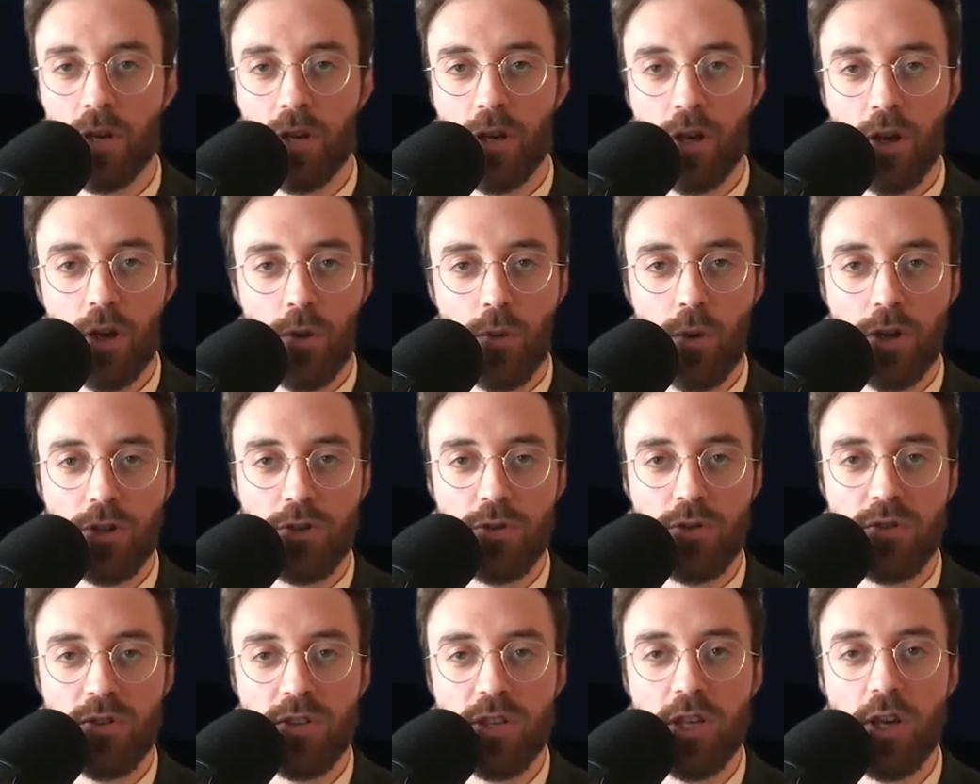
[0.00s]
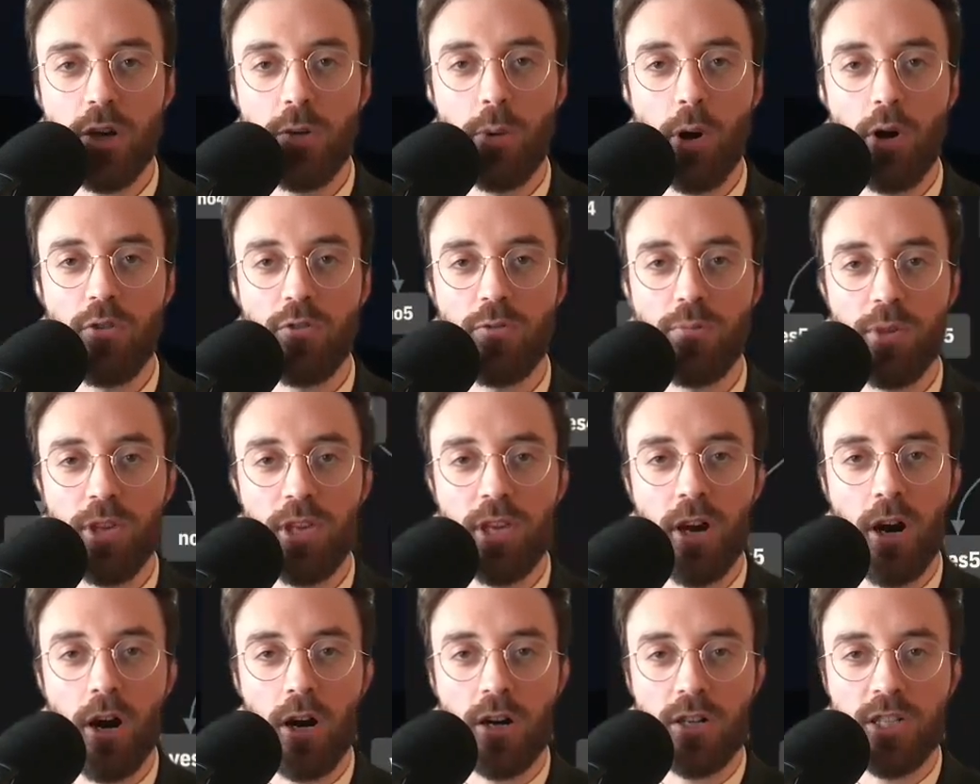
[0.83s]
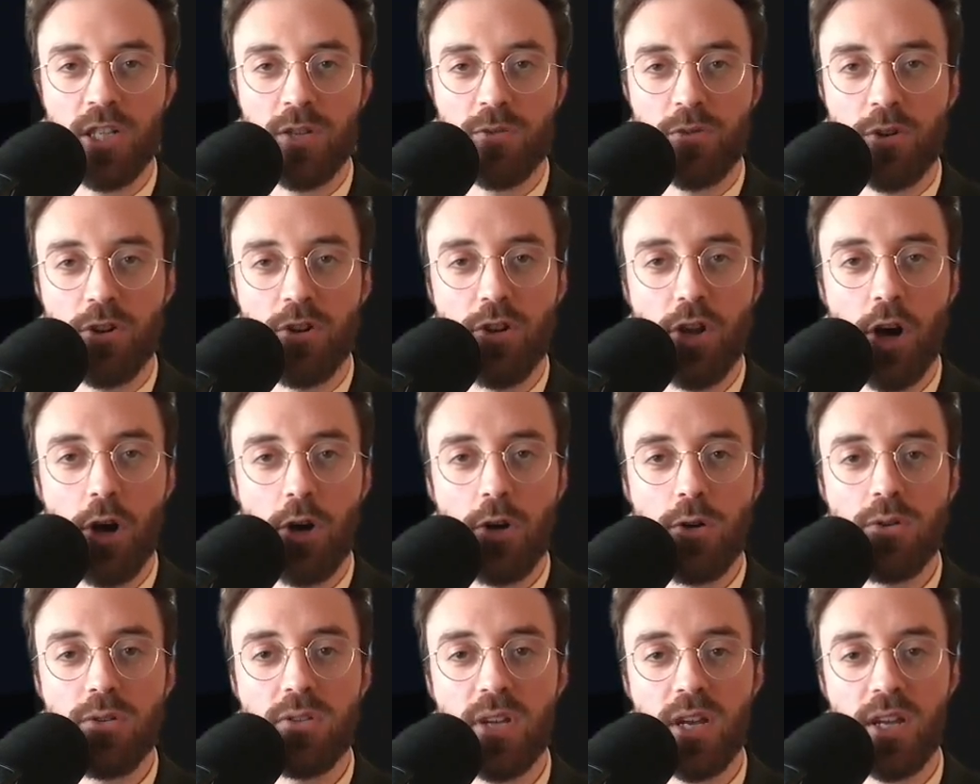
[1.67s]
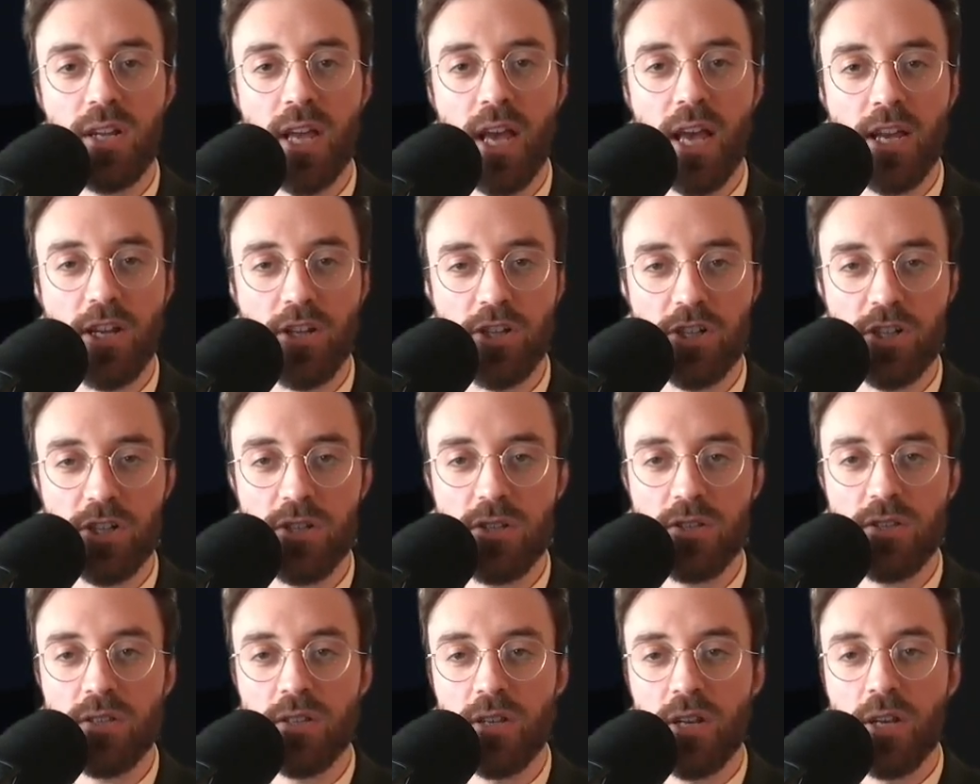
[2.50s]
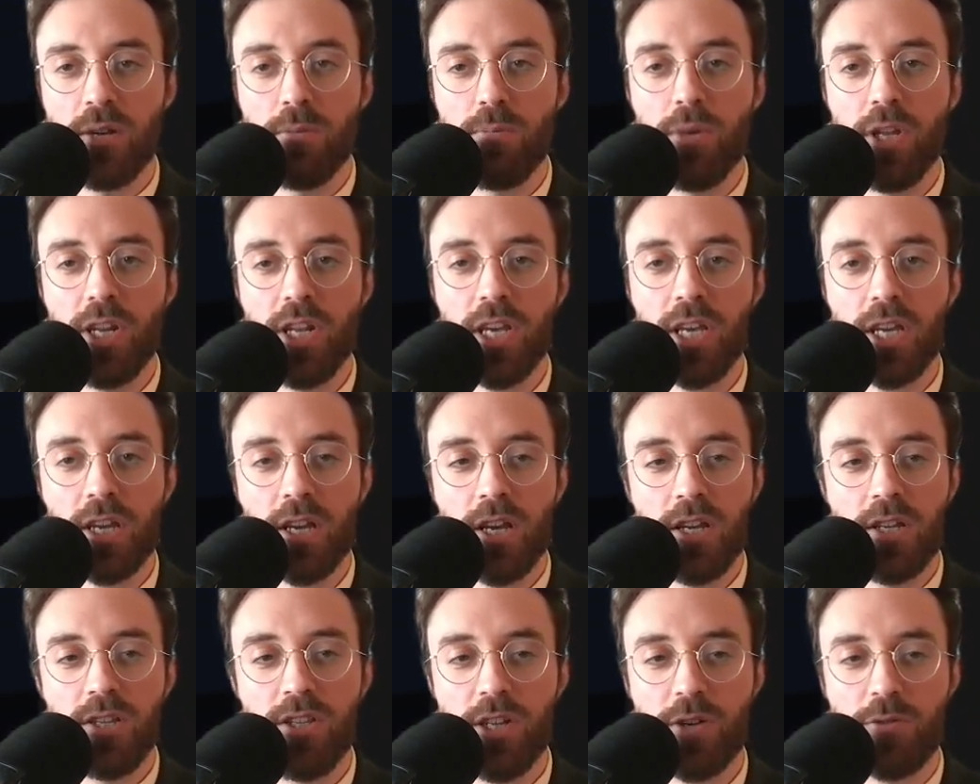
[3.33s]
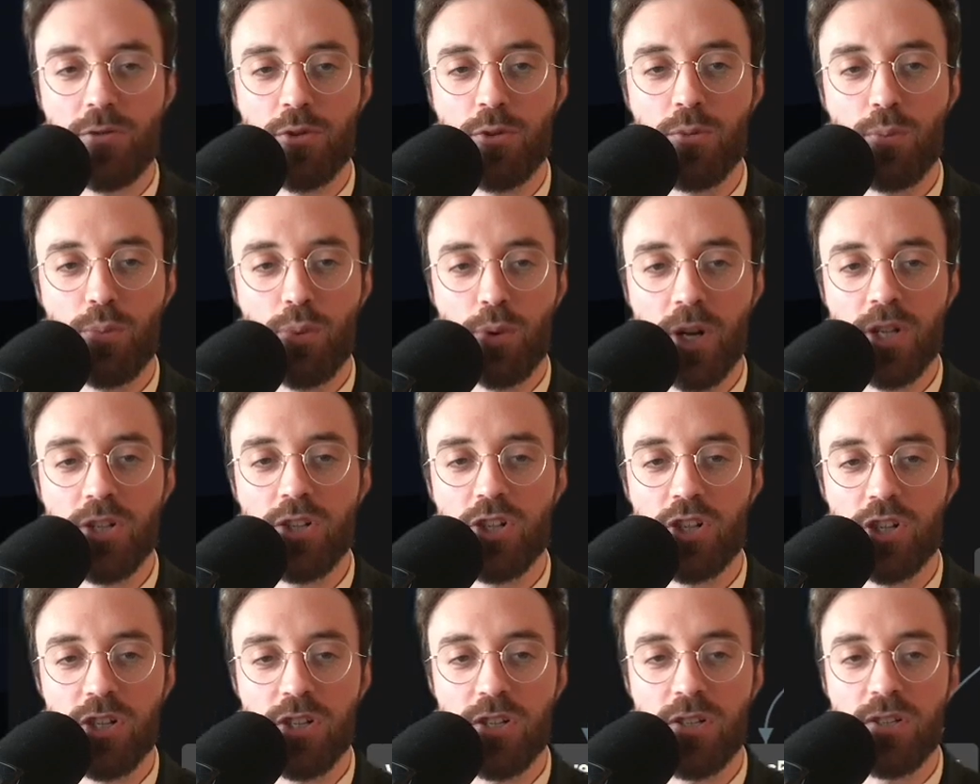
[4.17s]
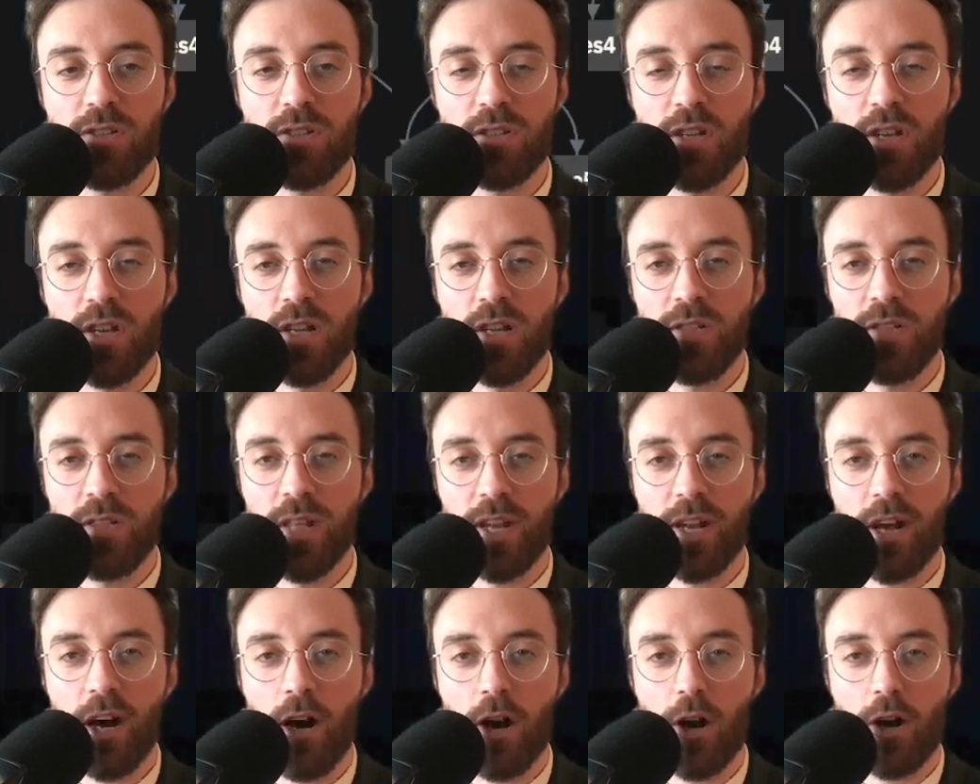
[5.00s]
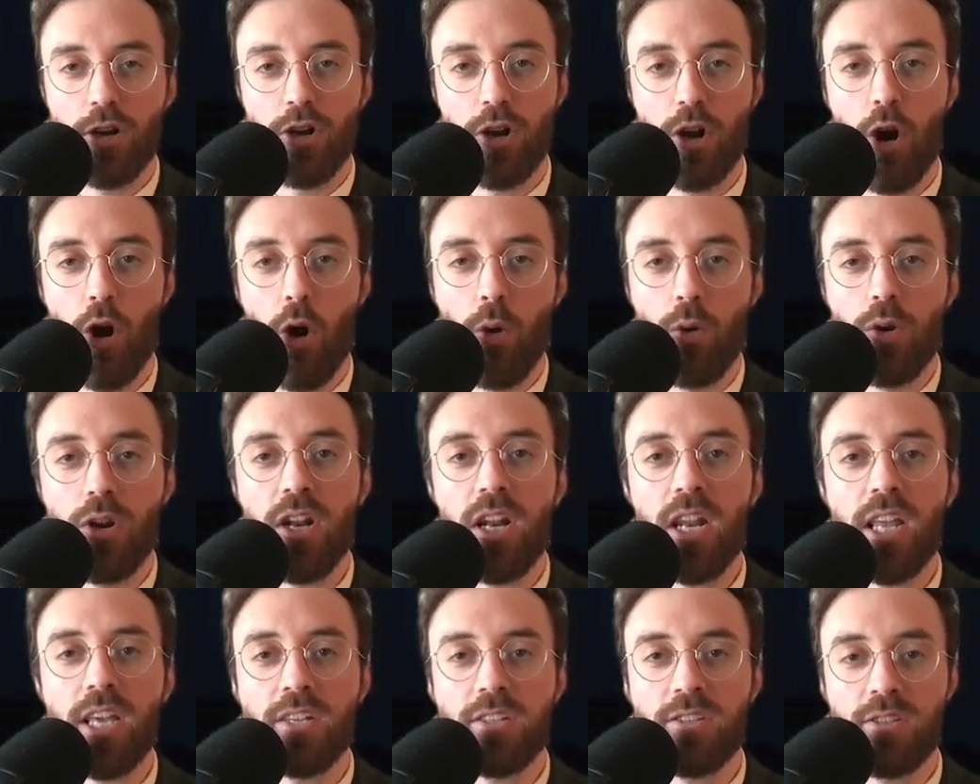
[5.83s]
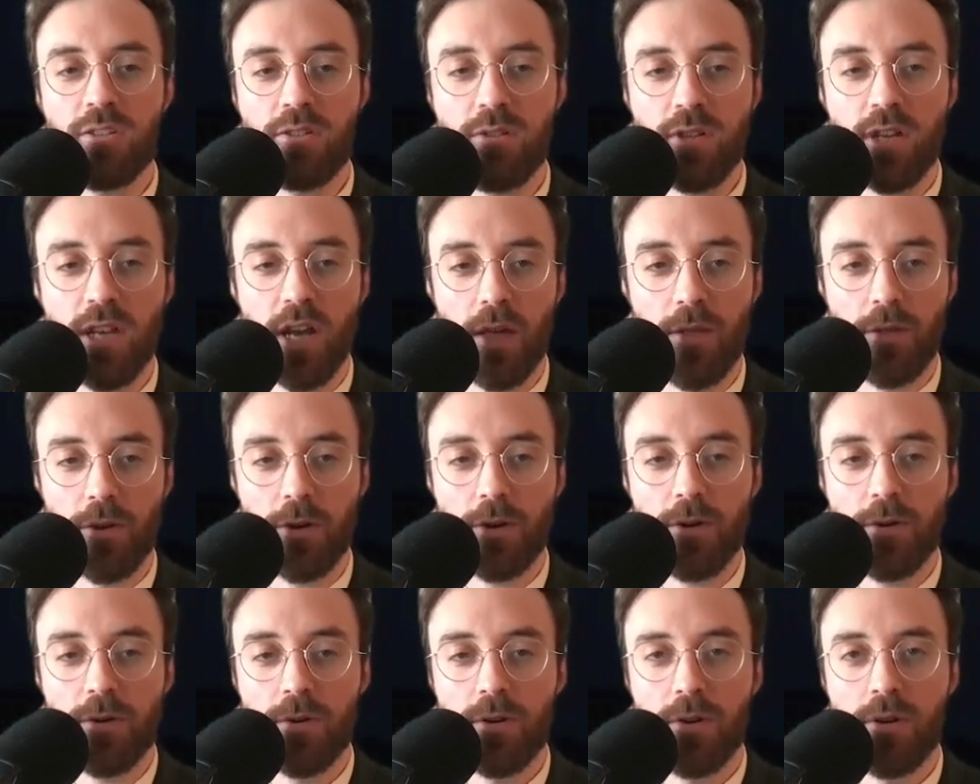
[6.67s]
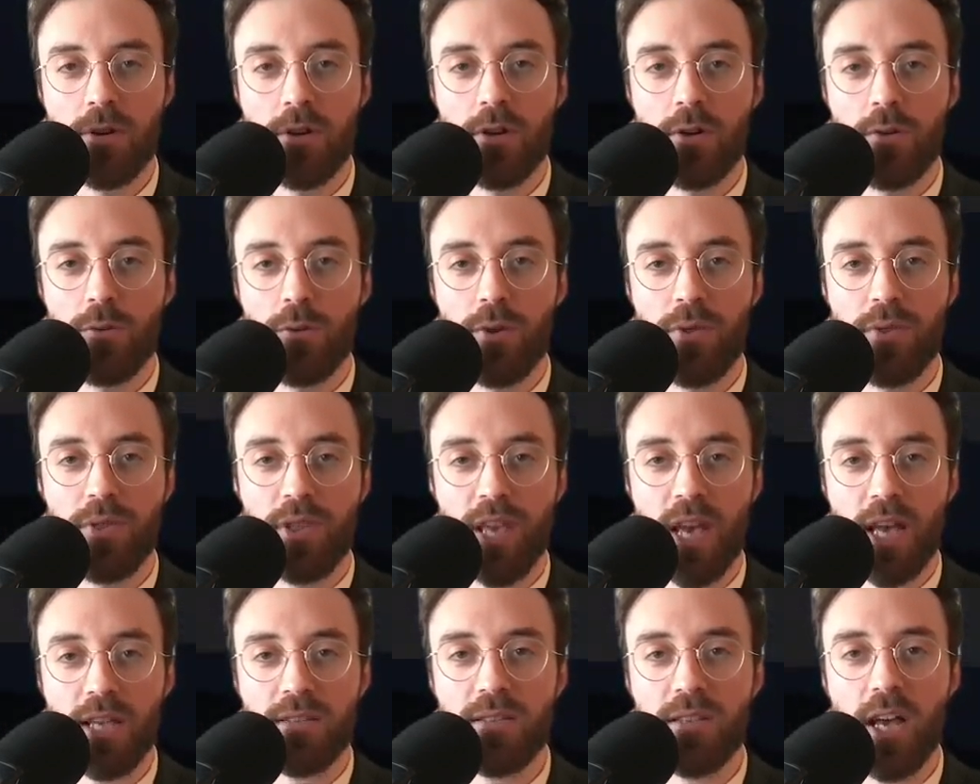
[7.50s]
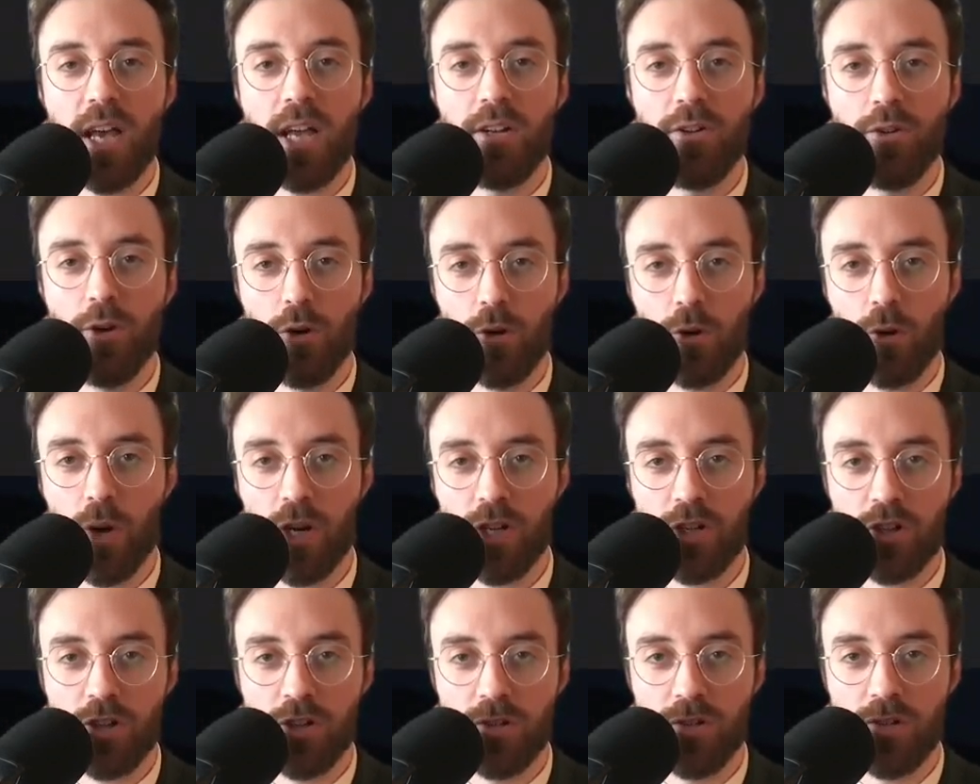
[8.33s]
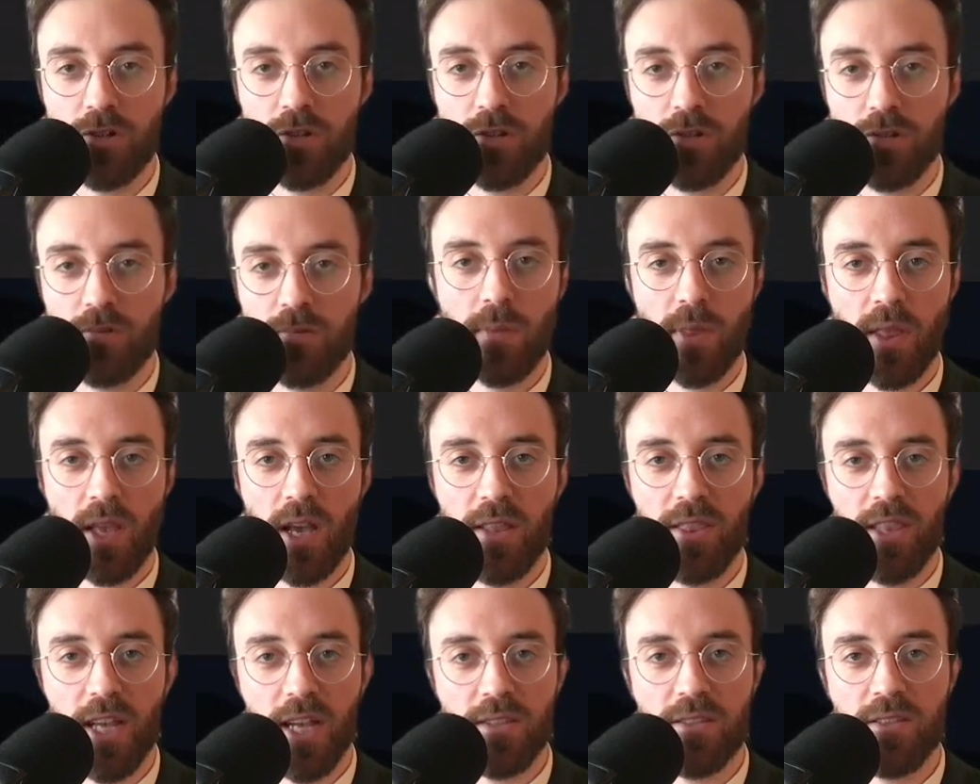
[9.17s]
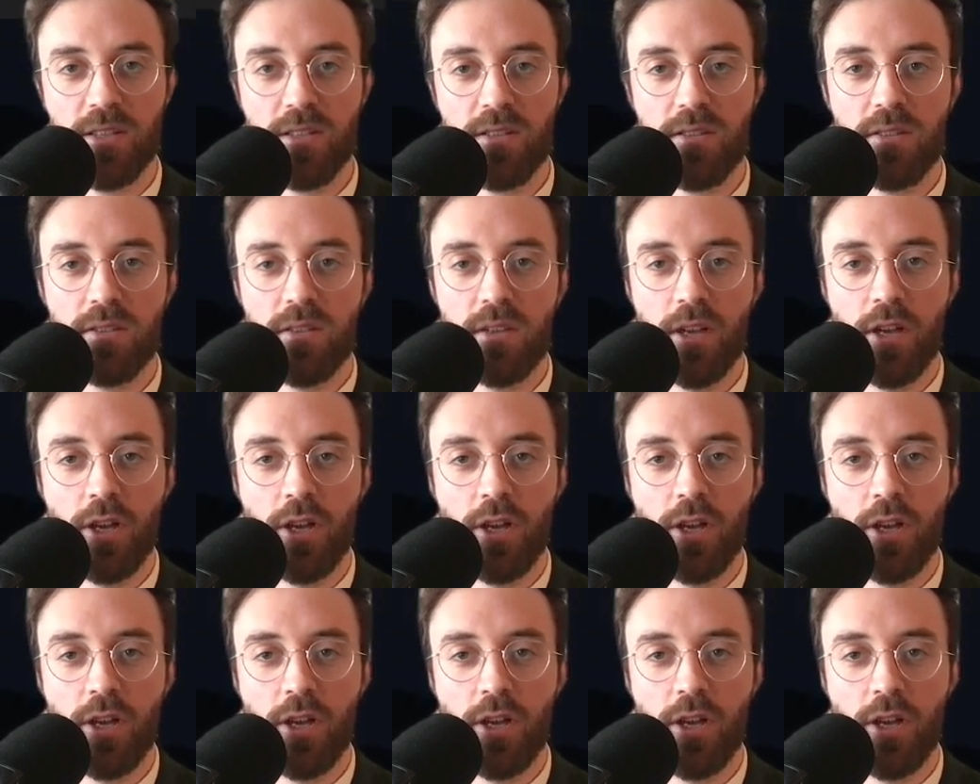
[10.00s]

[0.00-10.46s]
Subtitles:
What you see above me are different nodes and edges, meaning different branches that are all linked together with yes and no questions. And that's it.